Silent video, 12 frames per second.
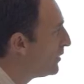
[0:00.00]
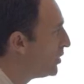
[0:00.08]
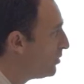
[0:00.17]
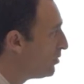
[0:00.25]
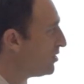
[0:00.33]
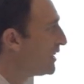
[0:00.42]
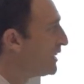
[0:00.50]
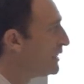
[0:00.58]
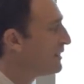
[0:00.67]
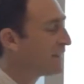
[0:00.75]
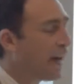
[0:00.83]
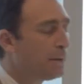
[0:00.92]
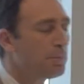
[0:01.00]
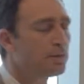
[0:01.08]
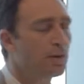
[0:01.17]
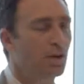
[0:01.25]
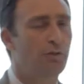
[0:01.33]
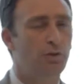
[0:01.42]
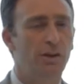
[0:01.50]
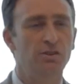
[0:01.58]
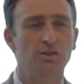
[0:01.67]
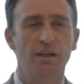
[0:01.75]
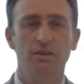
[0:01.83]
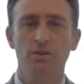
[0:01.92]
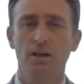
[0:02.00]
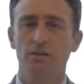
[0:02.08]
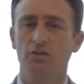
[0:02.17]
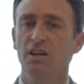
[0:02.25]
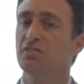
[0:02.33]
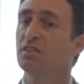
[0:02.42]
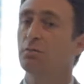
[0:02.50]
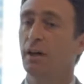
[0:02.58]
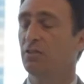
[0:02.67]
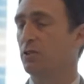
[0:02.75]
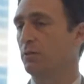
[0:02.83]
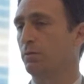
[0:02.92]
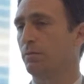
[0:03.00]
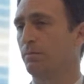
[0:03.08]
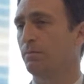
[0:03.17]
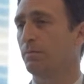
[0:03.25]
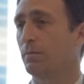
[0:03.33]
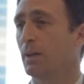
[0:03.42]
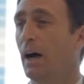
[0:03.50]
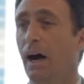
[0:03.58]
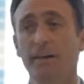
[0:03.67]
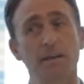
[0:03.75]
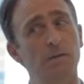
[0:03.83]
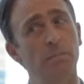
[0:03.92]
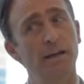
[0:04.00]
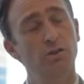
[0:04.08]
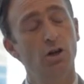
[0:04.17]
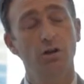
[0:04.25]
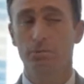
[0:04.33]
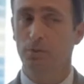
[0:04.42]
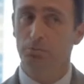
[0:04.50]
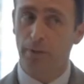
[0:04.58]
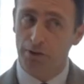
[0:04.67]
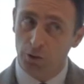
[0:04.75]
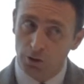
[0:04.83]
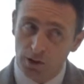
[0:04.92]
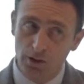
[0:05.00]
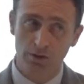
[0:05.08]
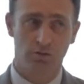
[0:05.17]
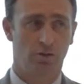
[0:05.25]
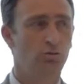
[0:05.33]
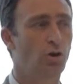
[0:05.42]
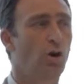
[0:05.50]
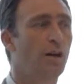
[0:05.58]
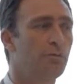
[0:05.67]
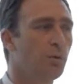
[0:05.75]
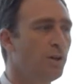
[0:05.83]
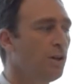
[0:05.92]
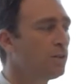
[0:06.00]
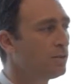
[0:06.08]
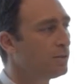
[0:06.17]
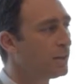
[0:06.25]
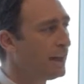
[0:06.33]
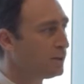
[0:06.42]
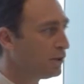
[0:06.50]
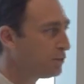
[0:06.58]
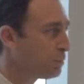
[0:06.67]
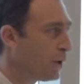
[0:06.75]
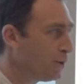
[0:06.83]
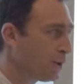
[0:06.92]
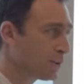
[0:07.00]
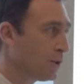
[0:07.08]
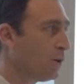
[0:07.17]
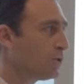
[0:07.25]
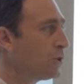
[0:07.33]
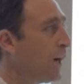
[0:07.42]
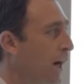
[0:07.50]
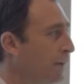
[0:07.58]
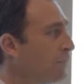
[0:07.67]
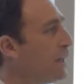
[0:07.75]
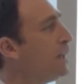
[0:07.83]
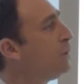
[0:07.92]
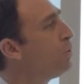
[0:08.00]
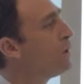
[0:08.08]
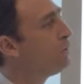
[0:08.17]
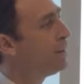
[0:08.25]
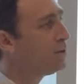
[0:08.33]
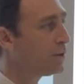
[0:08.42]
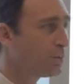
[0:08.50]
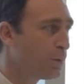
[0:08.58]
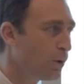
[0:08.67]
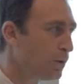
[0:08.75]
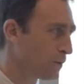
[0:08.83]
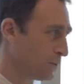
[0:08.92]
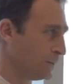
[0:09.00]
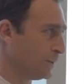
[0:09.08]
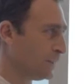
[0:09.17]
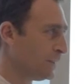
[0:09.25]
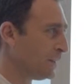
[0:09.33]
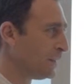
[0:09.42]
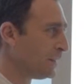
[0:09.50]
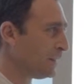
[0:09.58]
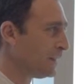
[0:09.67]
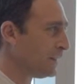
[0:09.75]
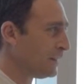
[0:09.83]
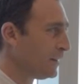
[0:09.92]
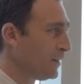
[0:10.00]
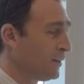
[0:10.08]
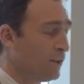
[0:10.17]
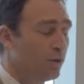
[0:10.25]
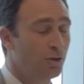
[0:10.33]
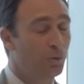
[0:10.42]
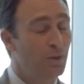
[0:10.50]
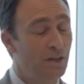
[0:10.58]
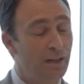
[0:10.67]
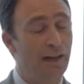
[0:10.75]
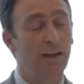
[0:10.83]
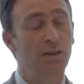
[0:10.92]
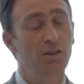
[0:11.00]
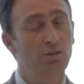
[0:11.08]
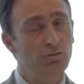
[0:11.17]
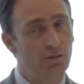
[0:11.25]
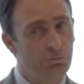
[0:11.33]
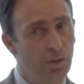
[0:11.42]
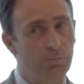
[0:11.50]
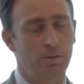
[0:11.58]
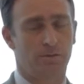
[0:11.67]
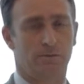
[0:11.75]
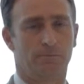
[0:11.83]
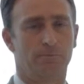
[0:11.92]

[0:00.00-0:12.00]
this is a type of collaboration that you get. It's defensive. I did my job, but you didn't, so if we don't get this project on time, it will be your fault. So we are accusing people.